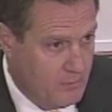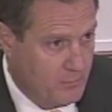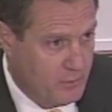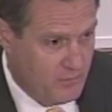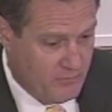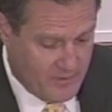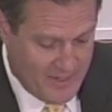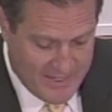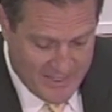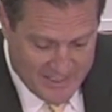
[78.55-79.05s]

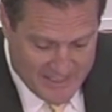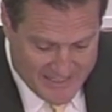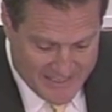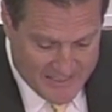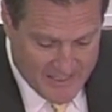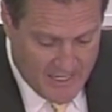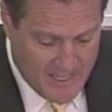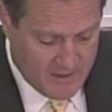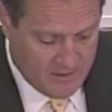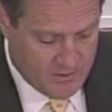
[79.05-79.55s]
provided
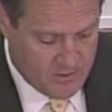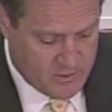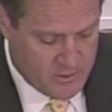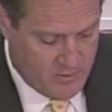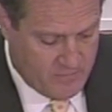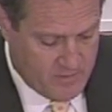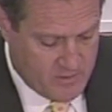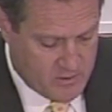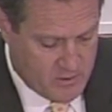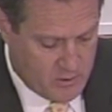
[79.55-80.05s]
silence
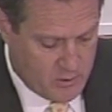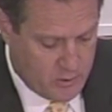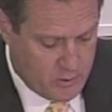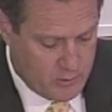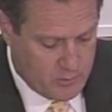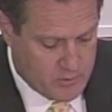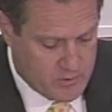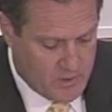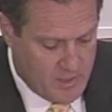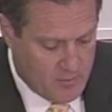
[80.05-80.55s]
on these issues,